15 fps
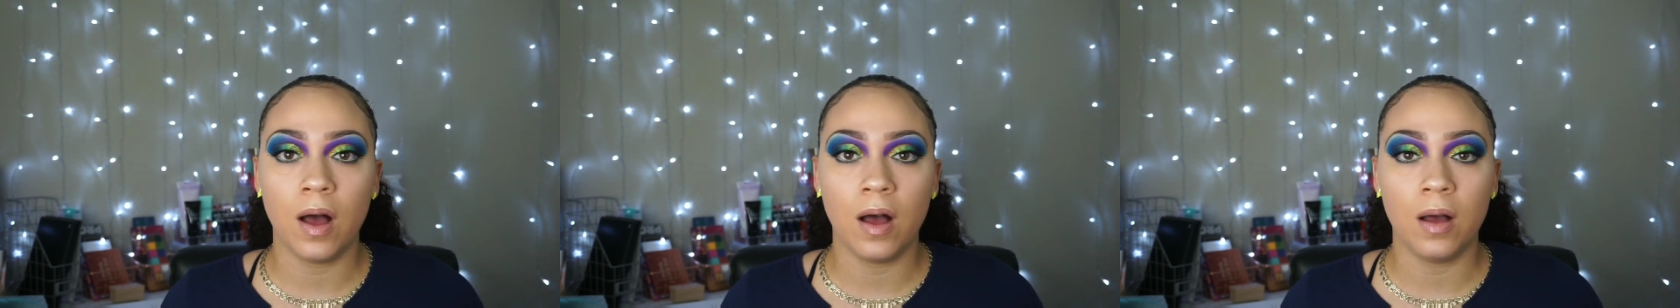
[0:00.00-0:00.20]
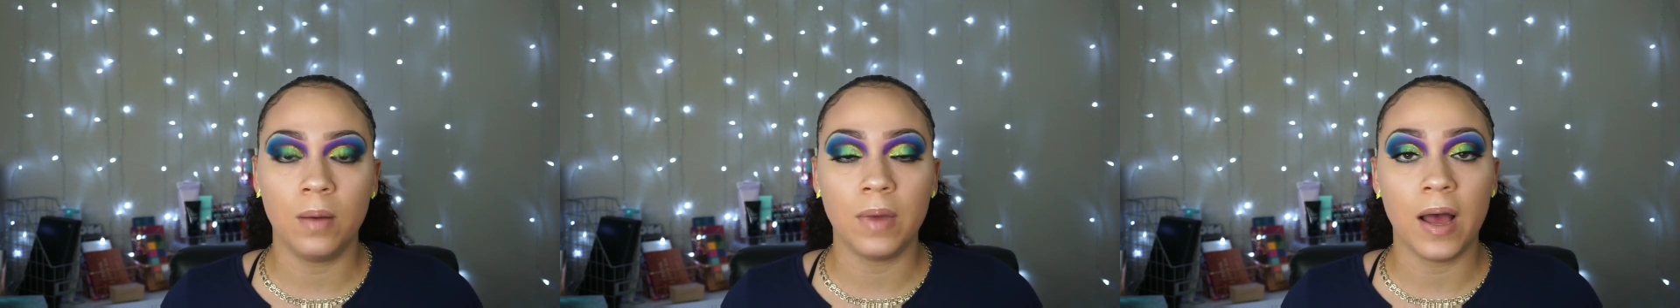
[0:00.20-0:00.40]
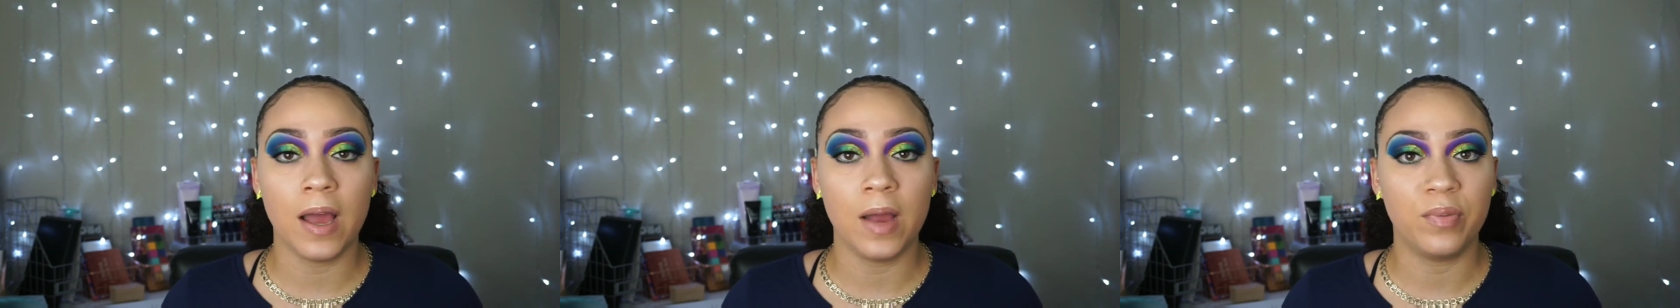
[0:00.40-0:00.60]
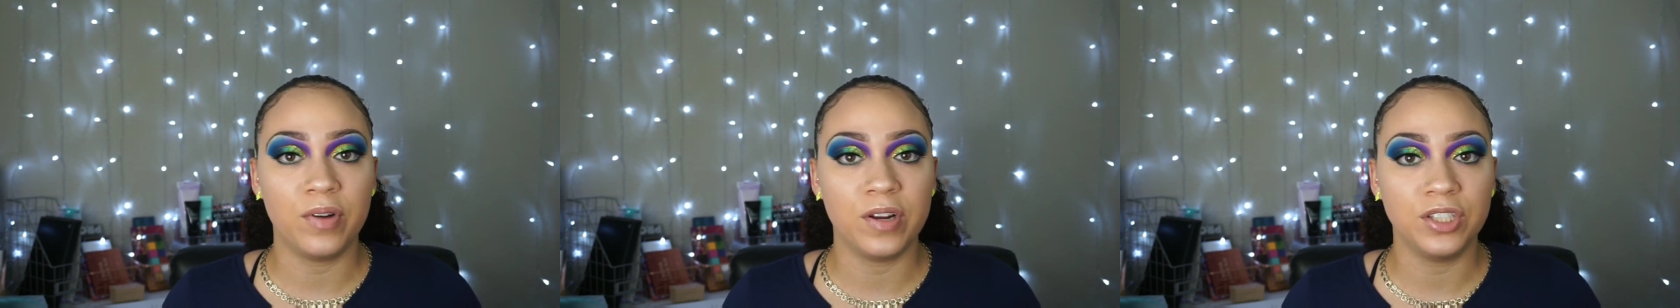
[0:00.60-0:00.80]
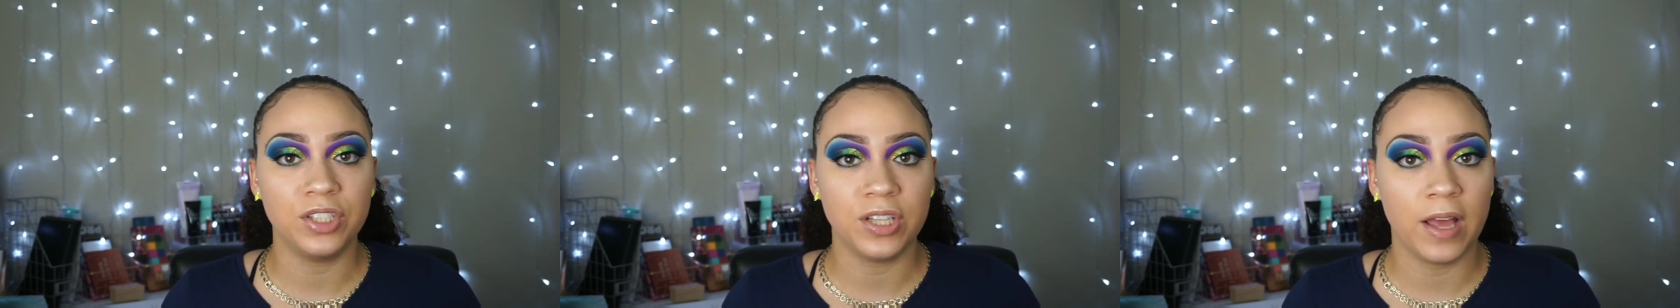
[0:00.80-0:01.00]
I
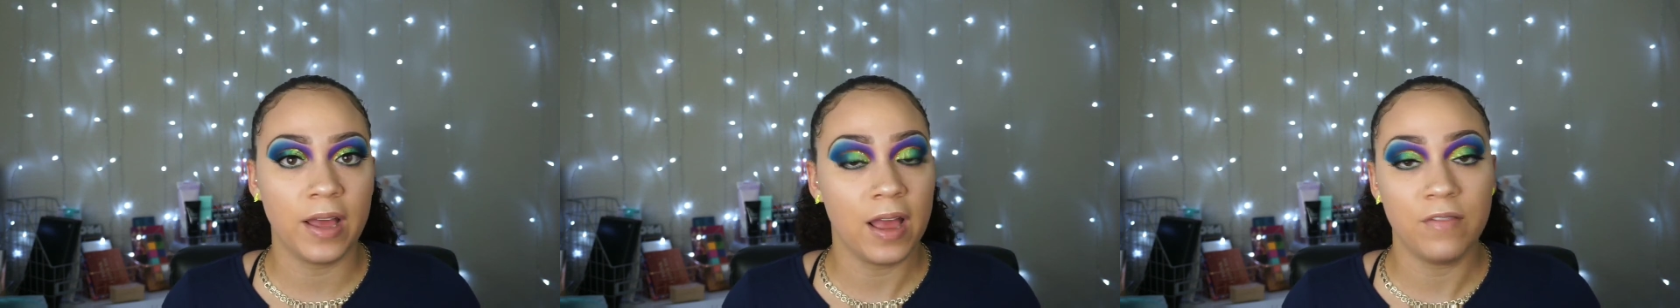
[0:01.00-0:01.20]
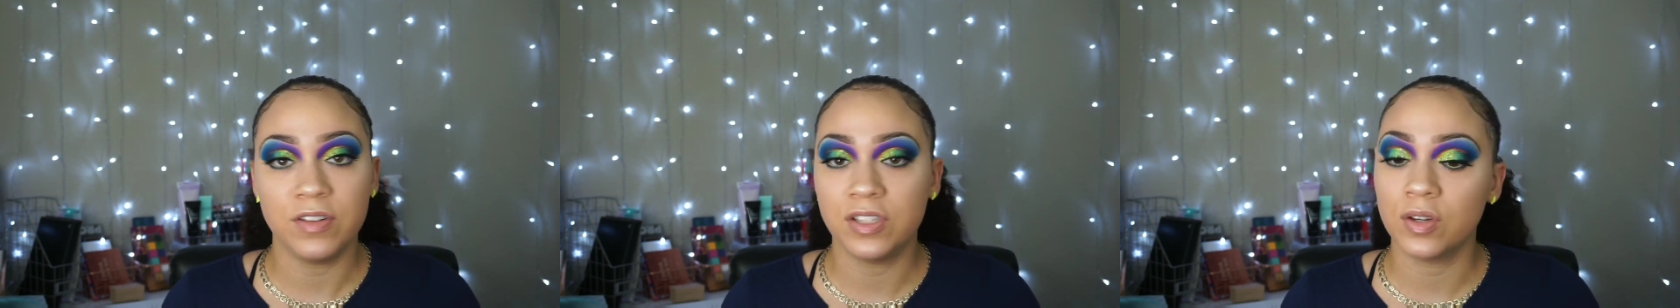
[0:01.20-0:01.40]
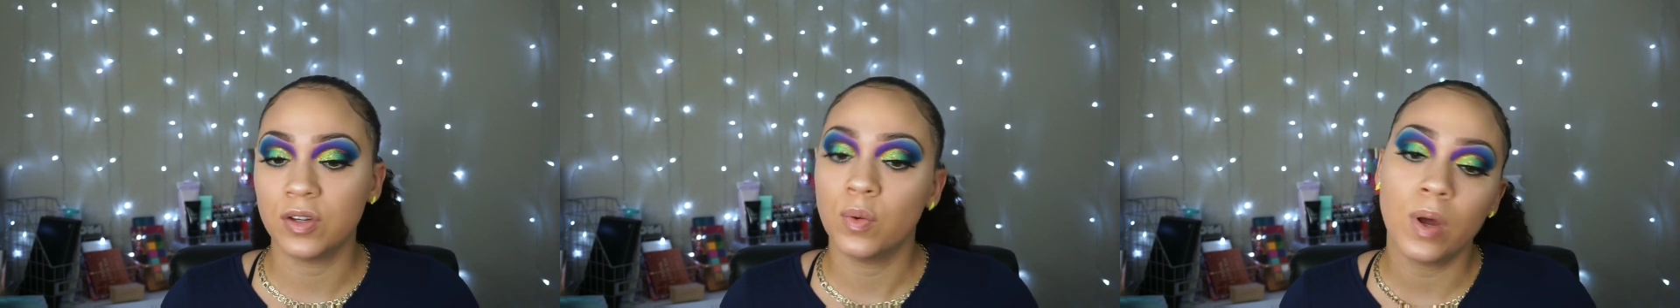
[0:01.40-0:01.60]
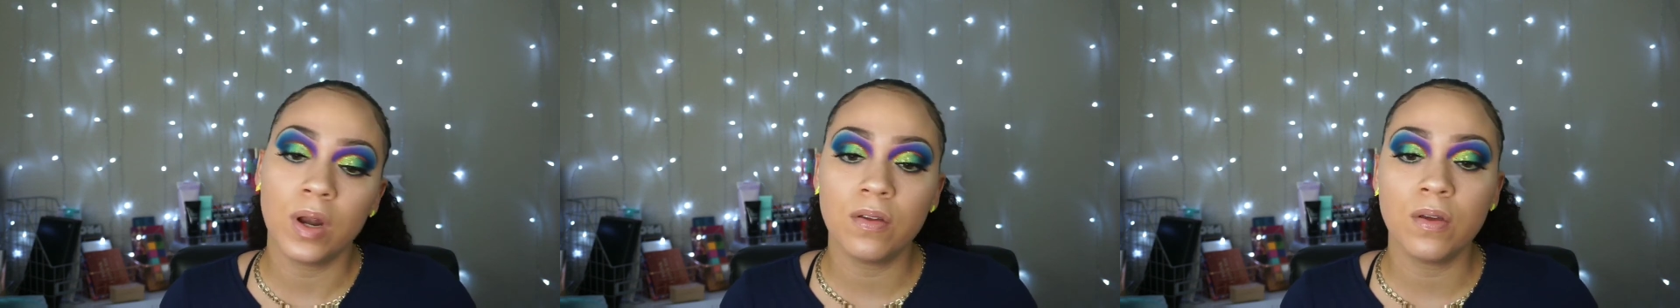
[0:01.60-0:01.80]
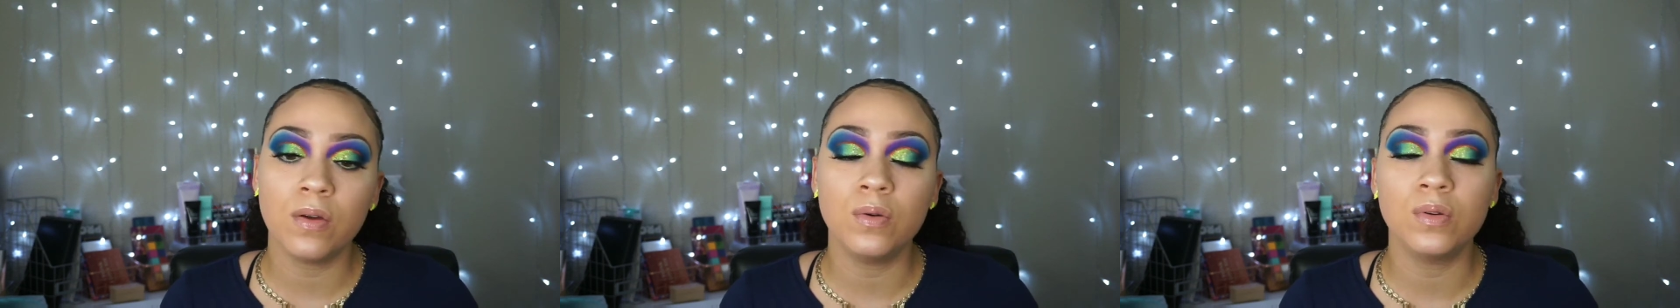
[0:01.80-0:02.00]
appreciate every single one
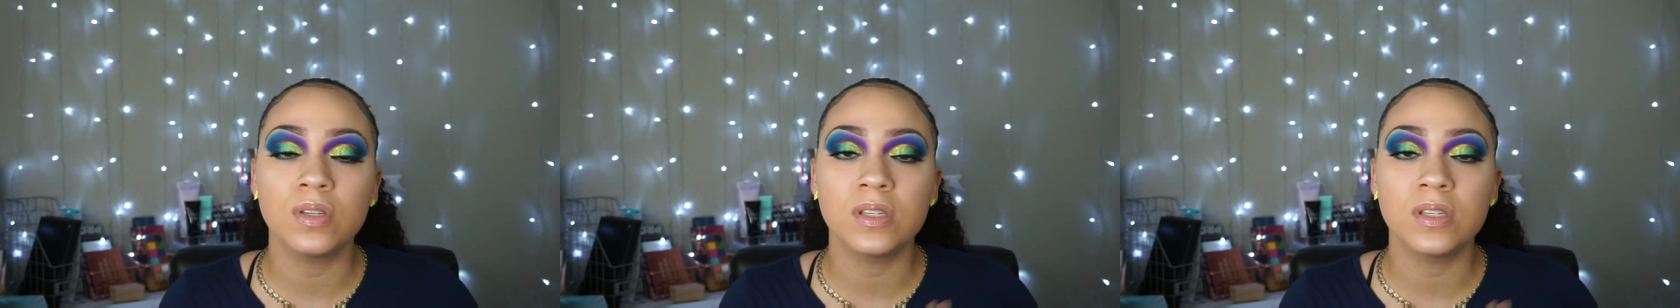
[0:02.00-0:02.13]
of you.